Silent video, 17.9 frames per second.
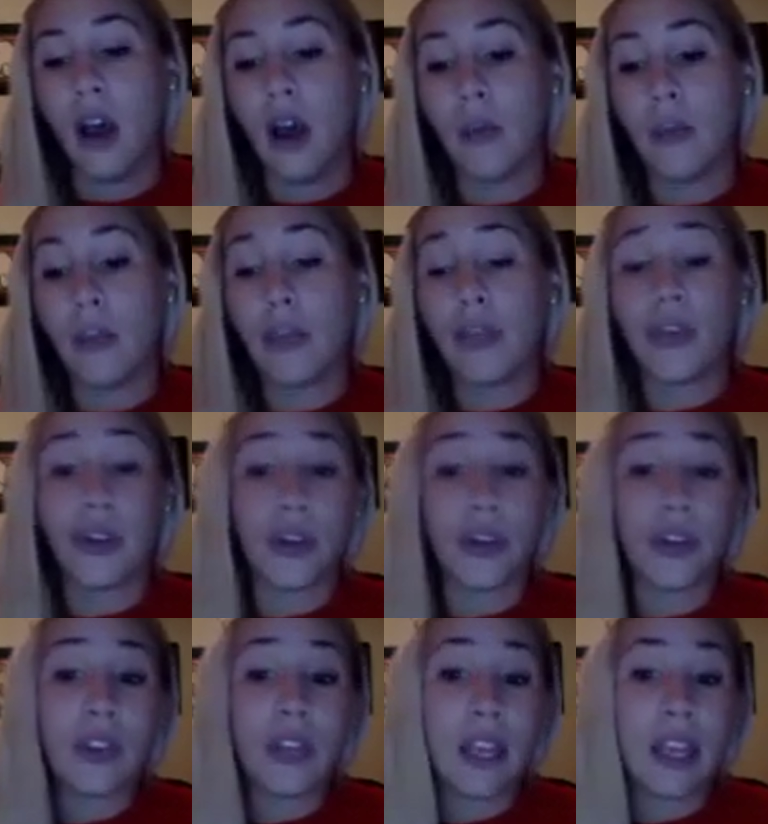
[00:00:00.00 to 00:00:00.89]
The
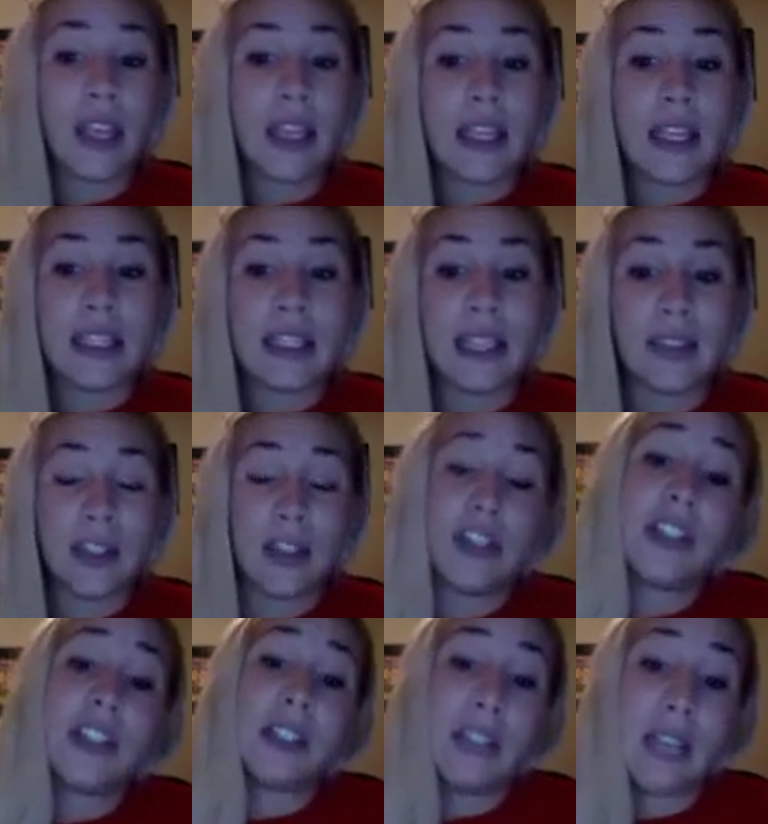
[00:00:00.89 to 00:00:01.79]
third thing is that
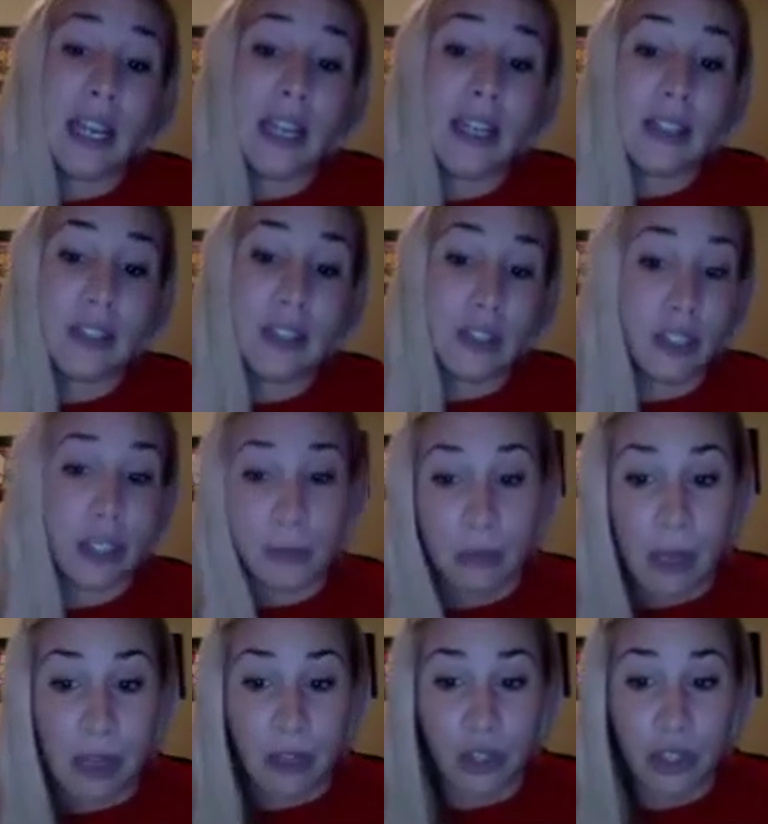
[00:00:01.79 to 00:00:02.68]
they're delayed in their
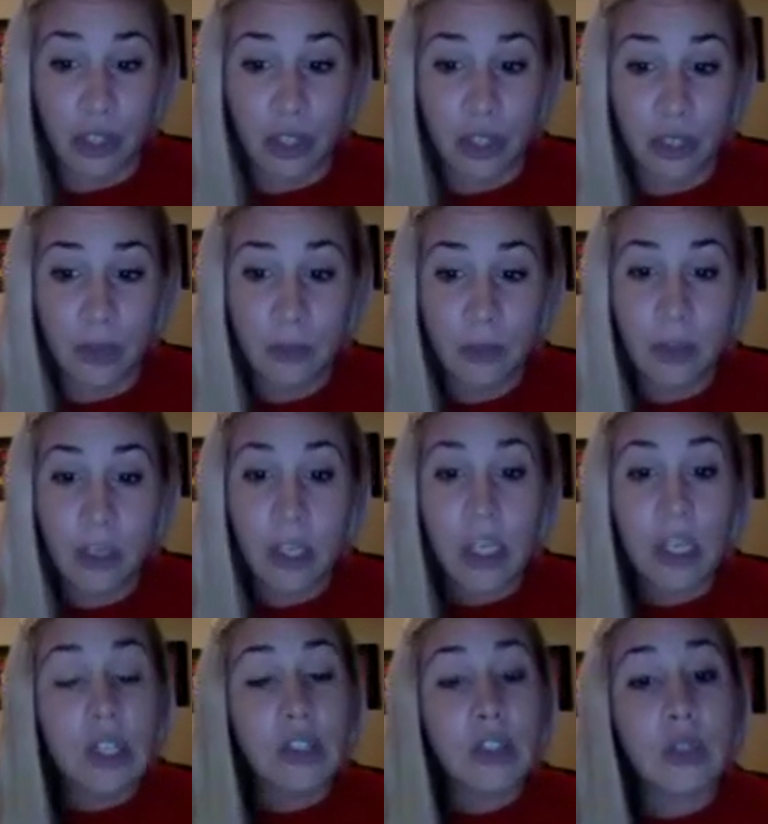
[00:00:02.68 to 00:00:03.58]
speech.
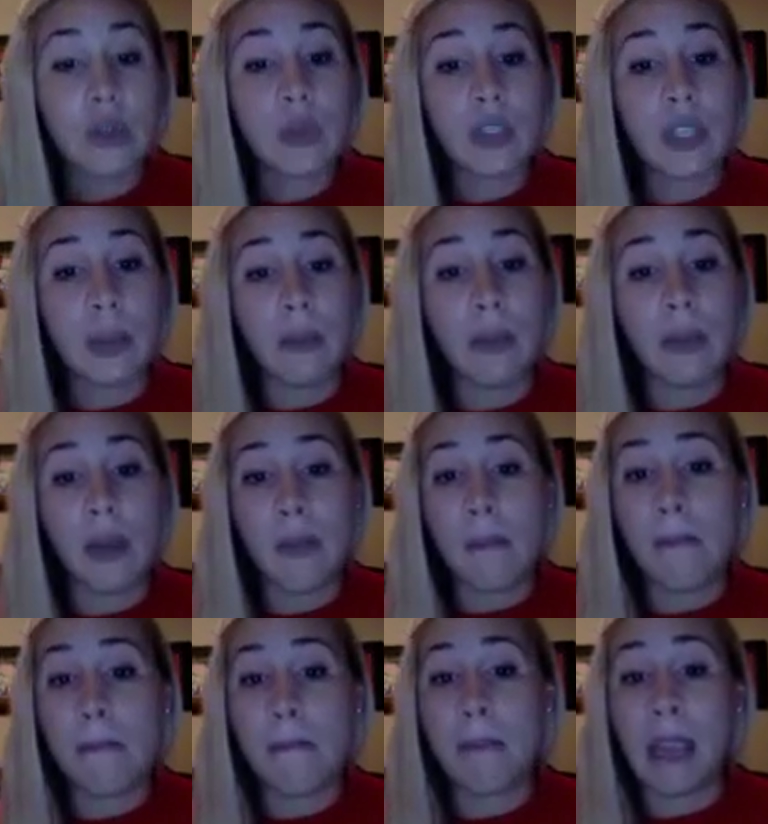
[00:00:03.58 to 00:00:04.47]
So some of
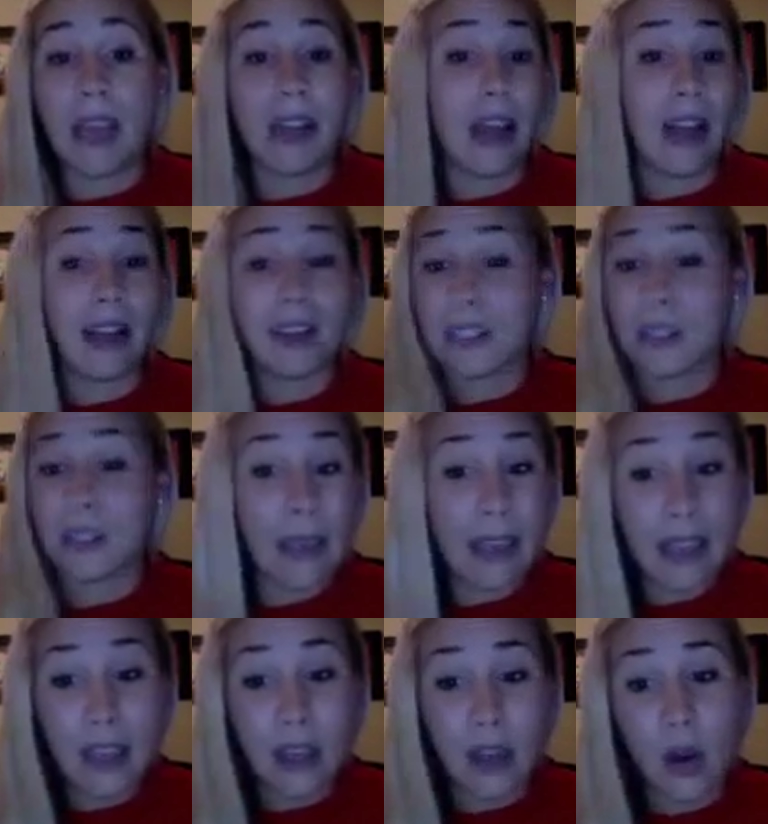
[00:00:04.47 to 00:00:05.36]
them may not
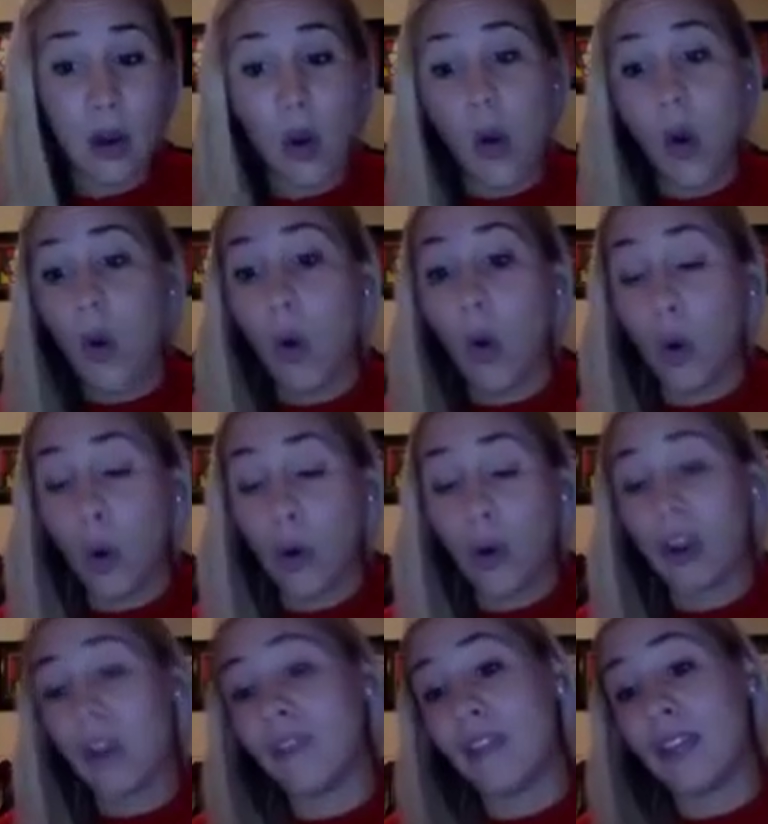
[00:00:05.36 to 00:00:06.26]
speak,
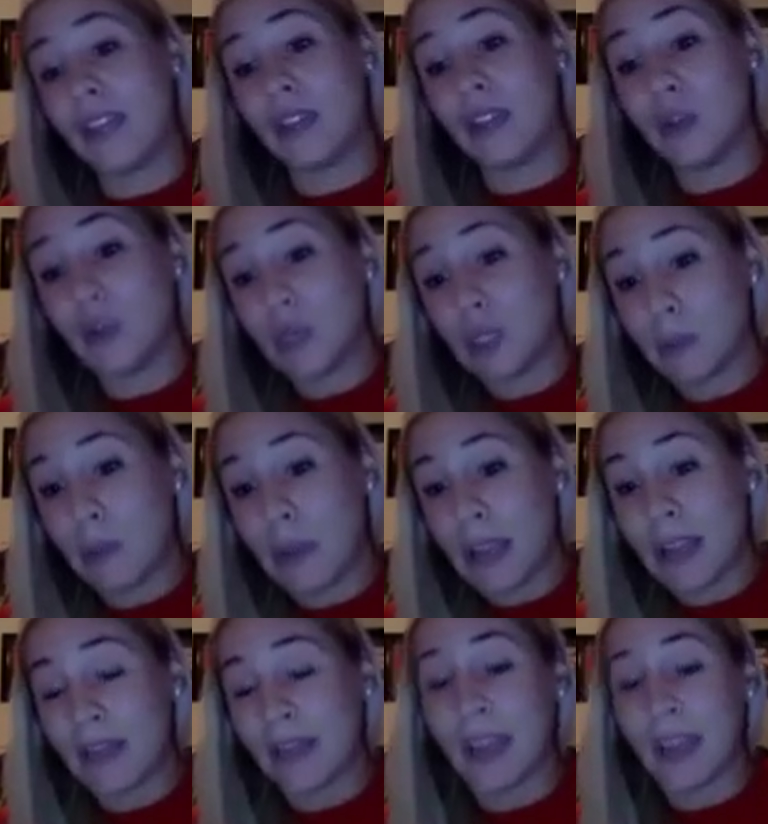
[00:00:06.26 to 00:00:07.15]
or if they do
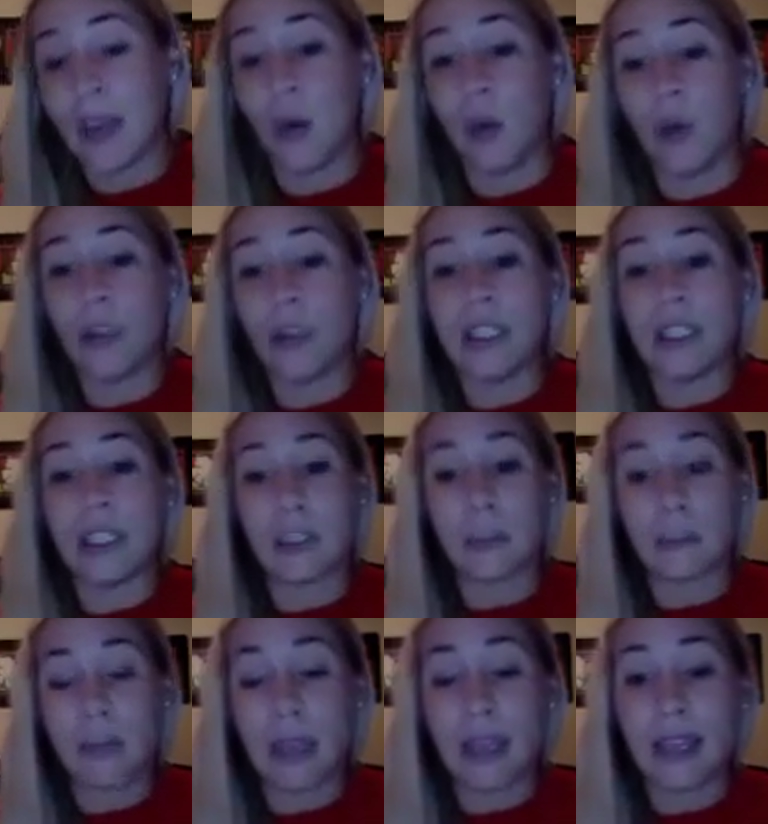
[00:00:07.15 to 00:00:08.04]
speak, they only
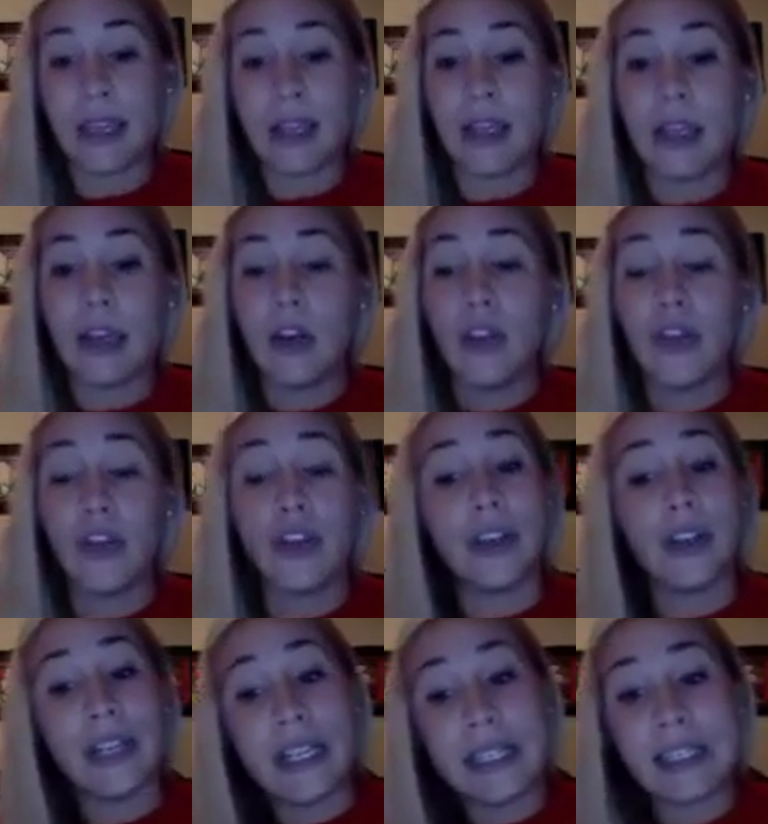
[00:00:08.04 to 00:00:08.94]
speak
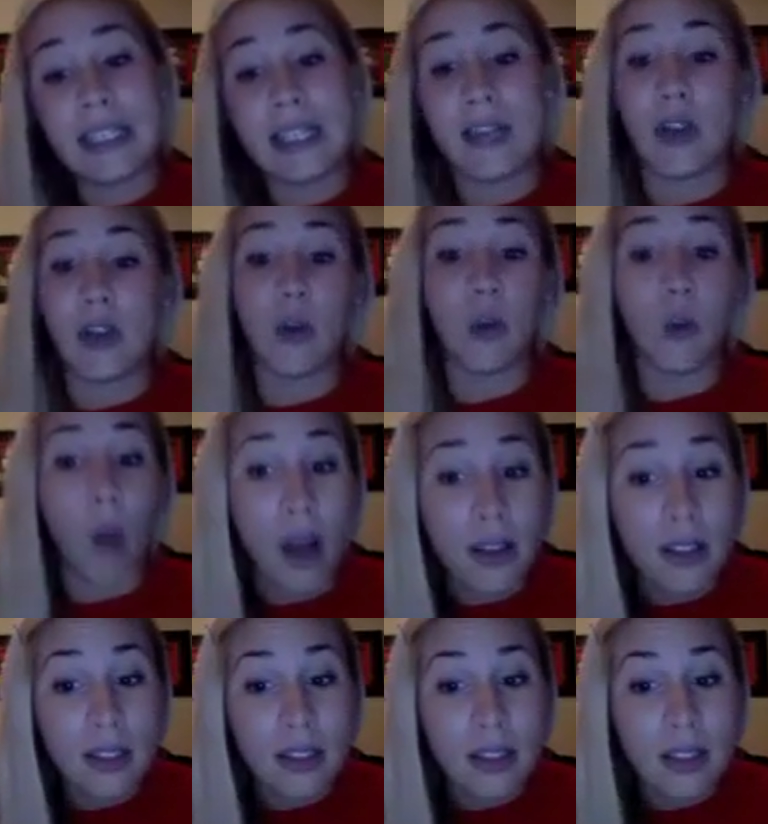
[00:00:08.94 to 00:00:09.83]
their needs and their
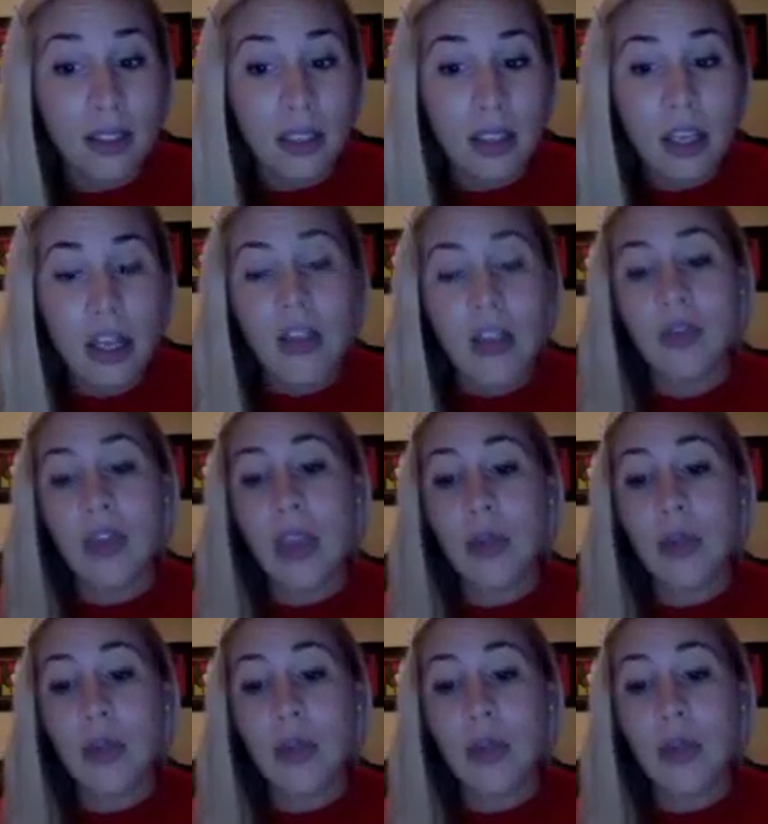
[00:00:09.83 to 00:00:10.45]
wants.